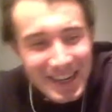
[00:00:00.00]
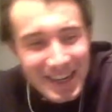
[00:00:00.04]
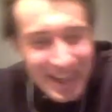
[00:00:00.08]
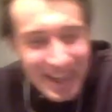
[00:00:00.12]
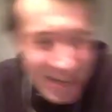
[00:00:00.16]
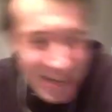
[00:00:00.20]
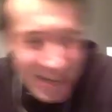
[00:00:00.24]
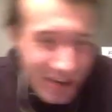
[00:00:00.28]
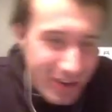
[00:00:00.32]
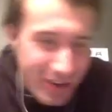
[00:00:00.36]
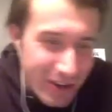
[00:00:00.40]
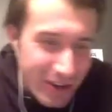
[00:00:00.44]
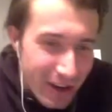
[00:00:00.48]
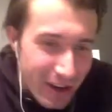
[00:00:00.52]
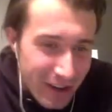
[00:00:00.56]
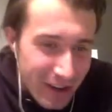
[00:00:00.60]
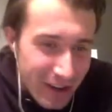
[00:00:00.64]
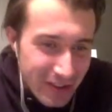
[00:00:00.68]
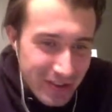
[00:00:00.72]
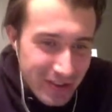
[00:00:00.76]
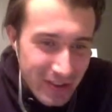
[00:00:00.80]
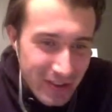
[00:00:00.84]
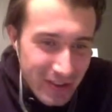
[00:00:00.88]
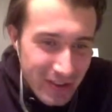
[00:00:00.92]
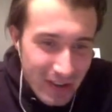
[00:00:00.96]
Who
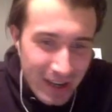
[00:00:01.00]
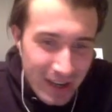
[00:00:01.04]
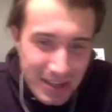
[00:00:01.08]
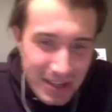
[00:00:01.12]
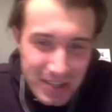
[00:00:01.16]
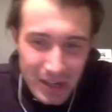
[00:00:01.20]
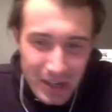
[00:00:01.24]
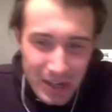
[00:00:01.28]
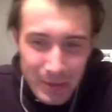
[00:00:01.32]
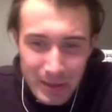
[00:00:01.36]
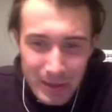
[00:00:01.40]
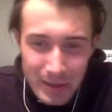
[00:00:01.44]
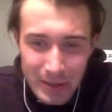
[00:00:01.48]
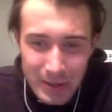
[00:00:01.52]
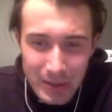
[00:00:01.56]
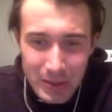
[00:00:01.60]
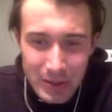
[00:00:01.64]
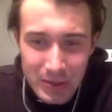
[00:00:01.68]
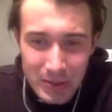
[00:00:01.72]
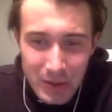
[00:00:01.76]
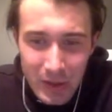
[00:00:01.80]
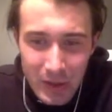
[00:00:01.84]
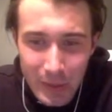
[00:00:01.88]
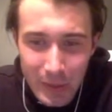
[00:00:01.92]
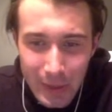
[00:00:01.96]
knows? All right, so we'll
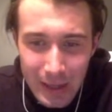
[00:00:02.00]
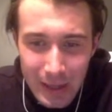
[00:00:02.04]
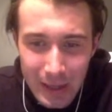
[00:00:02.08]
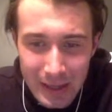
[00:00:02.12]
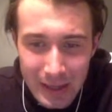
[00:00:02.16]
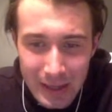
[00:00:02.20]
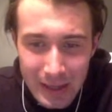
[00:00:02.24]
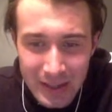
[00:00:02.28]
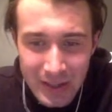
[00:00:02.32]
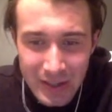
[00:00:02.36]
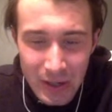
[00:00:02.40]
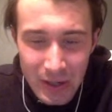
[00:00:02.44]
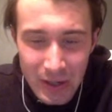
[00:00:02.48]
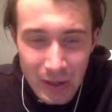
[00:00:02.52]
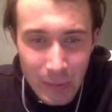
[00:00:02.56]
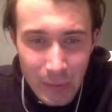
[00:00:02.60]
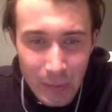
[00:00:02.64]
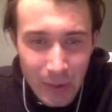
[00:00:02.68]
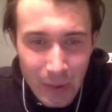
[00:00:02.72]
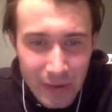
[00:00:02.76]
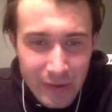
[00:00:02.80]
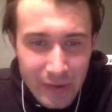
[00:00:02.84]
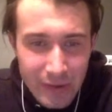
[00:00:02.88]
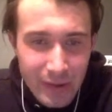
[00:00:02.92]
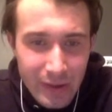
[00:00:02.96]
talk about this on
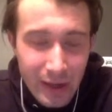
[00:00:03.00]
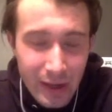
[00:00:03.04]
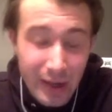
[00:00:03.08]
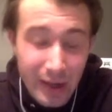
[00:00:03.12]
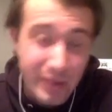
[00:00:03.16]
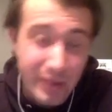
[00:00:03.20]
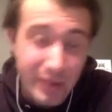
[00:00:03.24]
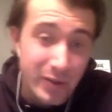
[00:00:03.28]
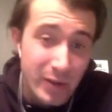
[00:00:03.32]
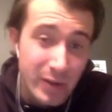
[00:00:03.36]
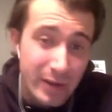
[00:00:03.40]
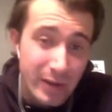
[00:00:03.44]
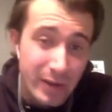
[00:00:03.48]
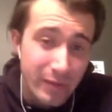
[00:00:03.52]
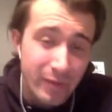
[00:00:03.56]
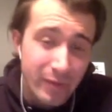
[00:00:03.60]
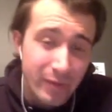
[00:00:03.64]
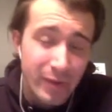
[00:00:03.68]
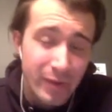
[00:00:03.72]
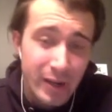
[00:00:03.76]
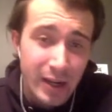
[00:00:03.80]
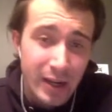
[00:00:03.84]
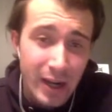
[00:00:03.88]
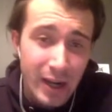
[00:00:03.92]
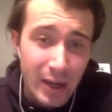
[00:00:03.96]
Wednesday. I still haven't
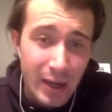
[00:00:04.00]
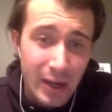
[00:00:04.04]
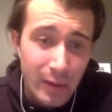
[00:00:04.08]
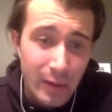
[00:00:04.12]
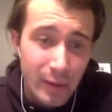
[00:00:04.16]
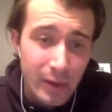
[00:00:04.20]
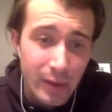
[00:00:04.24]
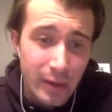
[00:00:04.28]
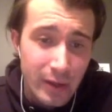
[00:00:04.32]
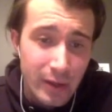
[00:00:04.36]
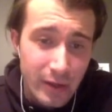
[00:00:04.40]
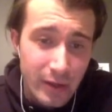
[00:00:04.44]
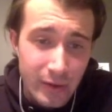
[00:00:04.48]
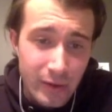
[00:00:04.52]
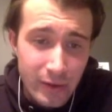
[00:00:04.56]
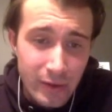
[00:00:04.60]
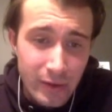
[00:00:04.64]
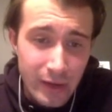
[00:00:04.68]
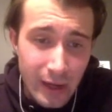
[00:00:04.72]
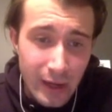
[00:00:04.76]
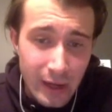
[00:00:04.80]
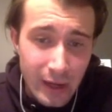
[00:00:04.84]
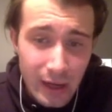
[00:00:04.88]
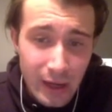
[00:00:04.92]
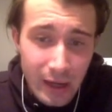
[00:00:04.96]
figured out what we're going to do
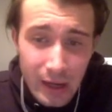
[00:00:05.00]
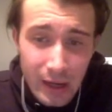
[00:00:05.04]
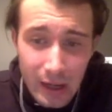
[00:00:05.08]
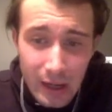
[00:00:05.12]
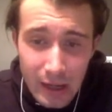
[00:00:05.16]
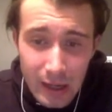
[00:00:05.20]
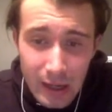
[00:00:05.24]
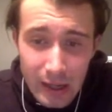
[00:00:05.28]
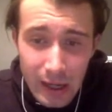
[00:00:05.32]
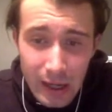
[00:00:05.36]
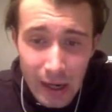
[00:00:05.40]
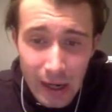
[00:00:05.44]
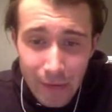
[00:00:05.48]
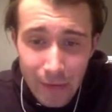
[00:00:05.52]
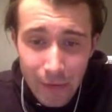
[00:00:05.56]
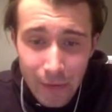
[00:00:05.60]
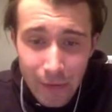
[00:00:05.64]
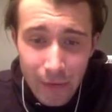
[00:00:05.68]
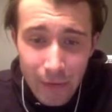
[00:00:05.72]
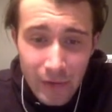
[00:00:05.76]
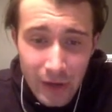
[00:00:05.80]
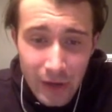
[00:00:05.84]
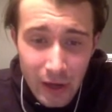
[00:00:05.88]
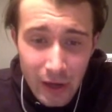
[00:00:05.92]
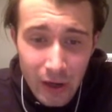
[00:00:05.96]
yet for a
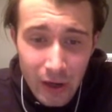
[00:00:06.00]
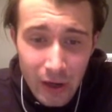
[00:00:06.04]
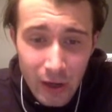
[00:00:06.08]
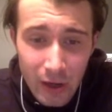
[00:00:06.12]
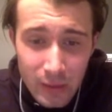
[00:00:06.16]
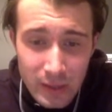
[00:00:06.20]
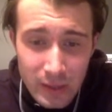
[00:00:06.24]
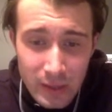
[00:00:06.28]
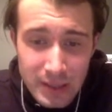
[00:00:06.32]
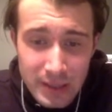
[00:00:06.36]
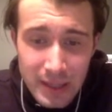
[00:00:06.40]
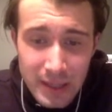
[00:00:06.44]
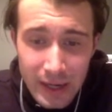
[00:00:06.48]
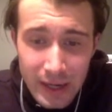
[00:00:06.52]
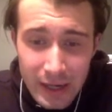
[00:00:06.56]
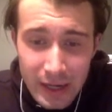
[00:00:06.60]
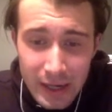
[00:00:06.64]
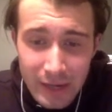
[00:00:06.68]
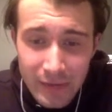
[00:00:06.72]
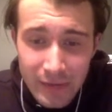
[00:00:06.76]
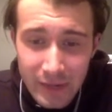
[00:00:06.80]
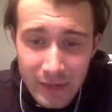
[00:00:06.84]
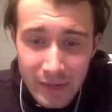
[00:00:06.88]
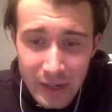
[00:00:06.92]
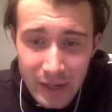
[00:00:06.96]
video on Wednesday. I
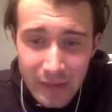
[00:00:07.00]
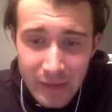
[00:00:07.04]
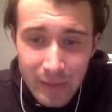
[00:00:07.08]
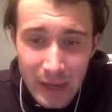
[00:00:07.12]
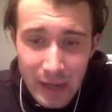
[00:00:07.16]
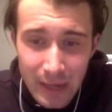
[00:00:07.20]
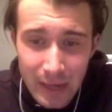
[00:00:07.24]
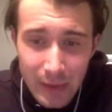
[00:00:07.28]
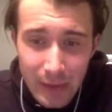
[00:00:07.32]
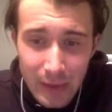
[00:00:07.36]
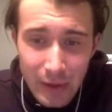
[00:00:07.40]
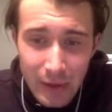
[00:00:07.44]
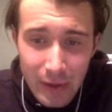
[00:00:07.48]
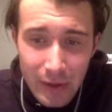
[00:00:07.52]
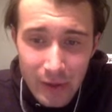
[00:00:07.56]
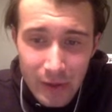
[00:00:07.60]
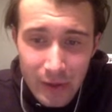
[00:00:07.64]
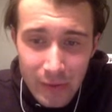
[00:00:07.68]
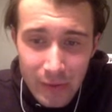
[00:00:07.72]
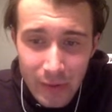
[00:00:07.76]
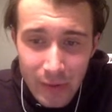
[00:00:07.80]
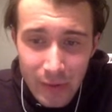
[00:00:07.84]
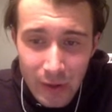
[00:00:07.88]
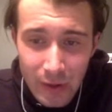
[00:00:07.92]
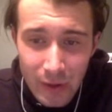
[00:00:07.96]
think I've blabbered on
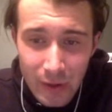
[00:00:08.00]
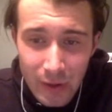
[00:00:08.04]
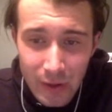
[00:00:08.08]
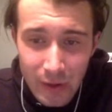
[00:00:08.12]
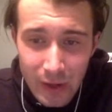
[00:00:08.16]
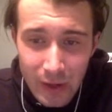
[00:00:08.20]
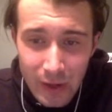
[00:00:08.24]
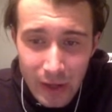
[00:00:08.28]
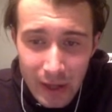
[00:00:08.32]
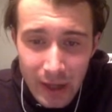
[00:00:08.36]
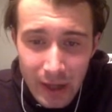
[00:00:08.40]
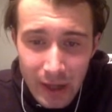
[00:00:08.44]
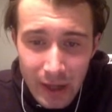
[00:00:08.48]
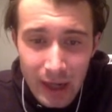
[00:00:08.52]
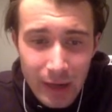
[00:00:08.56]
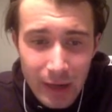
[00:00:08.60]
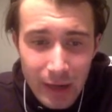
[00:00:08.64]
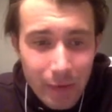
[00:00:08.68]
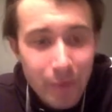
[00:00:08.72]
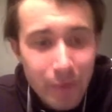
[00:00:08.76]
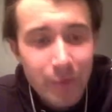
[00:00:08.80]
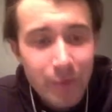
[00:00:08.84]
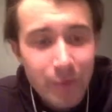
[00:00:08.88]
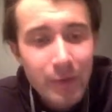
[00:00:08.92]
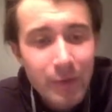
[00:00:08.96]
for long
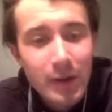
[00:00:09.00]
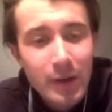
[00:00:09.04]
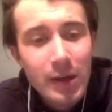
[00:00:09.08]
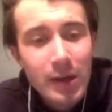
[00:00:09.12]
enough.